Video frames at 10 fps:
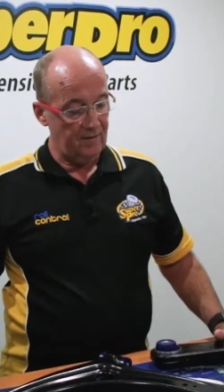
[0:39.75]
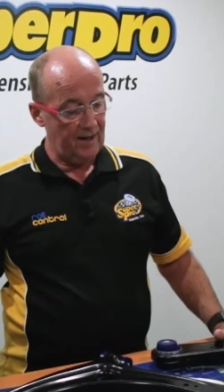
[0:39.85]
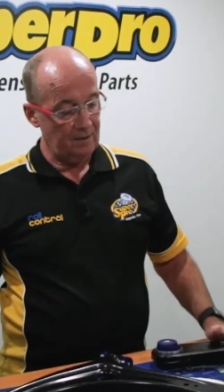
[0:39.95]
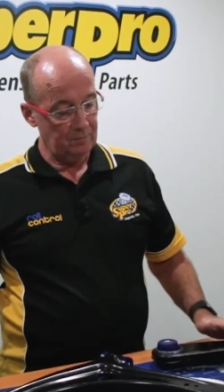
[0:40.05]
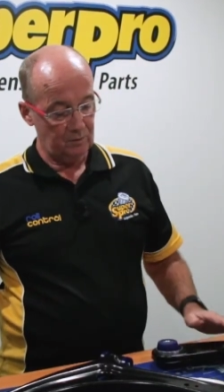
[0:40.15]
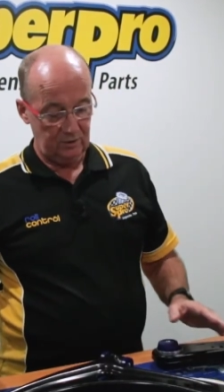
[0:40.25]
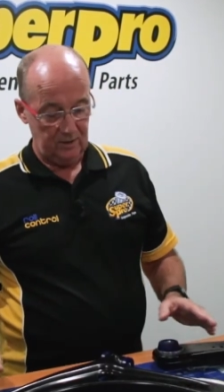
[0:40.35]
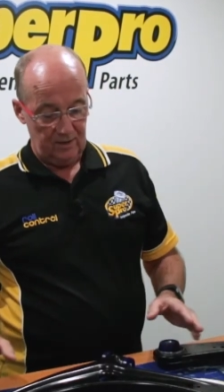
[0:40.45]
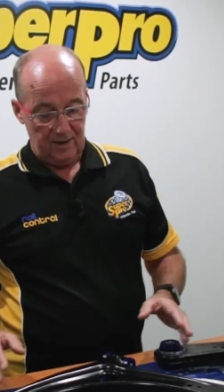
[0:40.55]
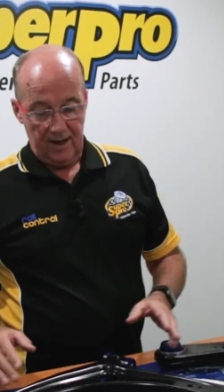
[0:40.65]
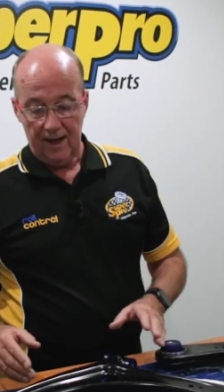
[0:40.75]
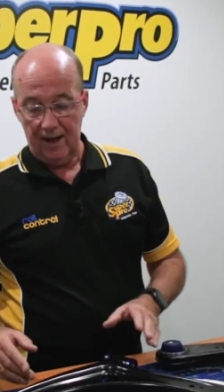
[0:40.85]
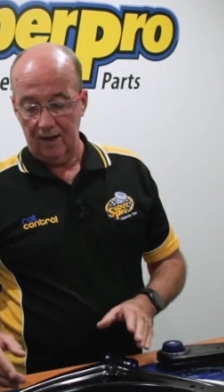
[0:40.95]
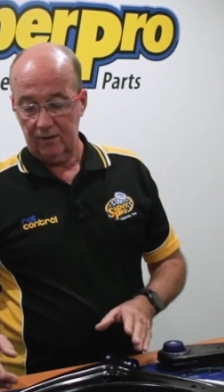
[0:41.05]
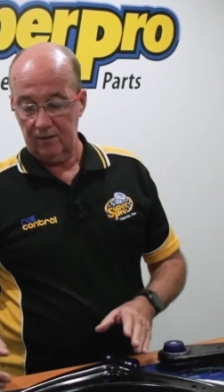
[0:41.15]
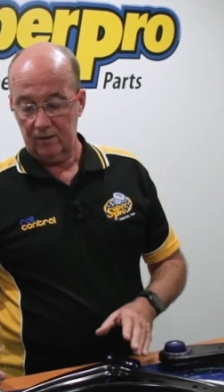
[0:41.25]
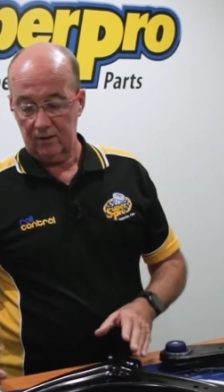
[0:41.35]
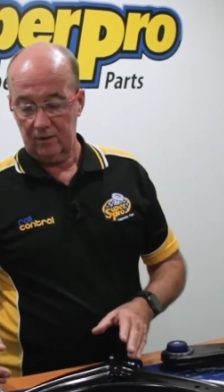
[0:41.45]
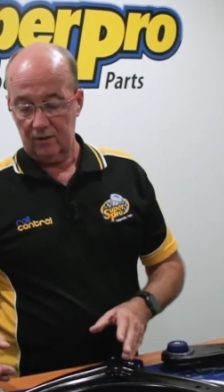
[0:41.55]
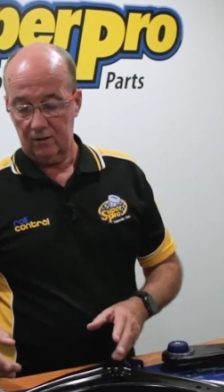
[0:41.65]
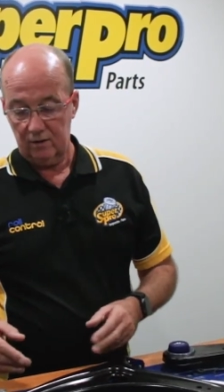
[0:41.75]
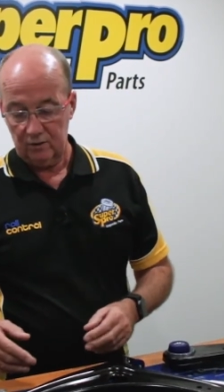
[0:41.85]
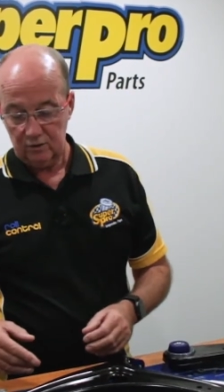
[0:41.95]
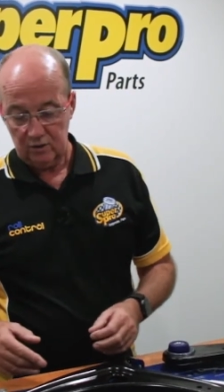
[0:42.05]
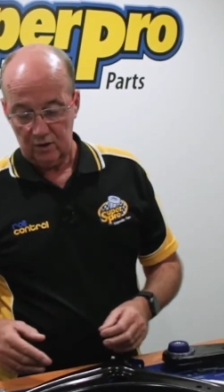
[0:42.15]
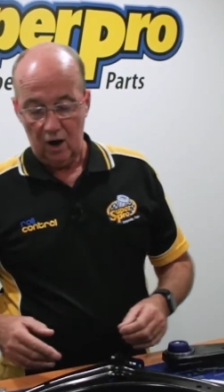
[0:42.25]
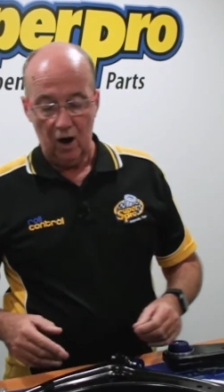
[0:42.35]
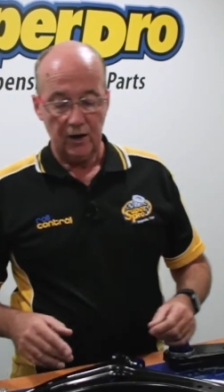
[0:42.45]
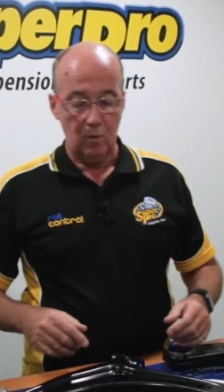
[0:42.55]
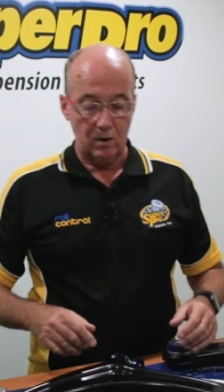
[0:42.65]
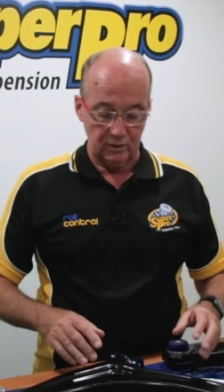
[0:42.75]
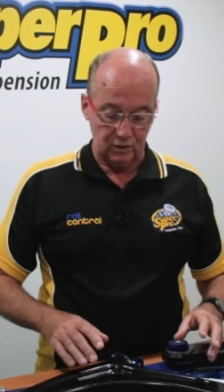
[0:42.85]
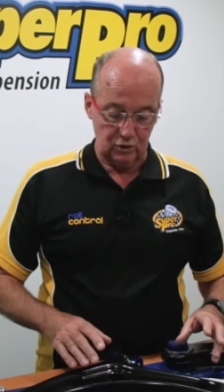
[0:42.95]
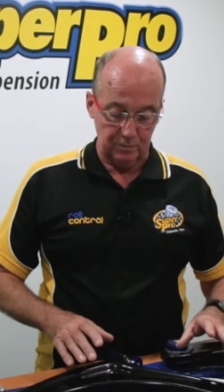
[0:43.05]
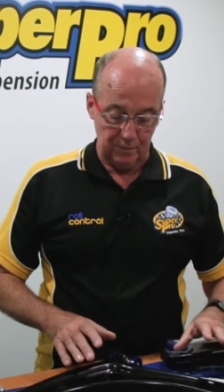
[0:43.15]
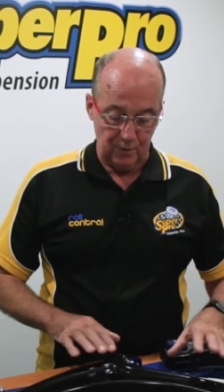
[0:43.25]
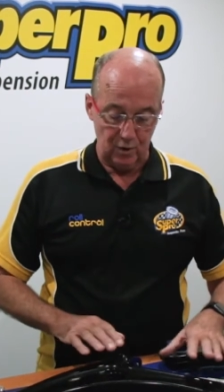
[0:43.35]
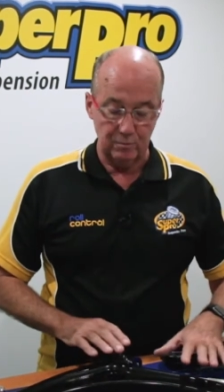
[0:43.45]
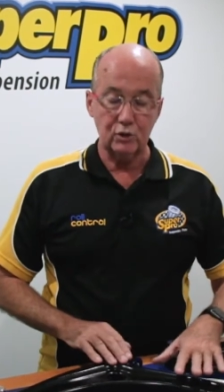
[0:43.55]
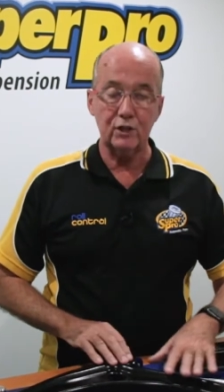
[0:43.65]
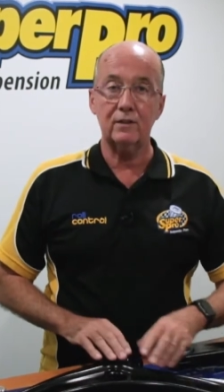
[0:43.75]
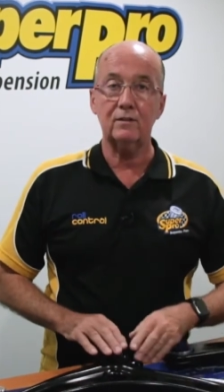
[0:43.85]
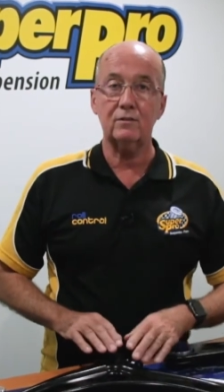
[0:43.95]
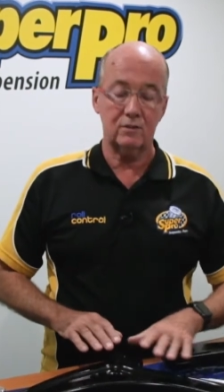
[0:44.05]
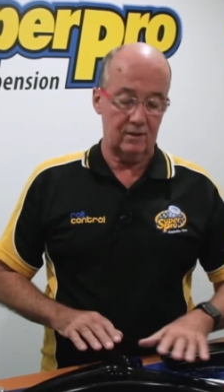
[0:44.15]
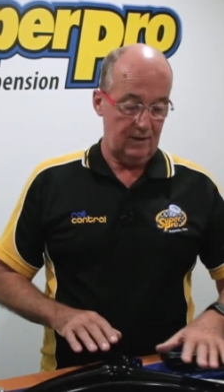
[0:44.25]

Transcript: arms are high quality SuperPro bushings,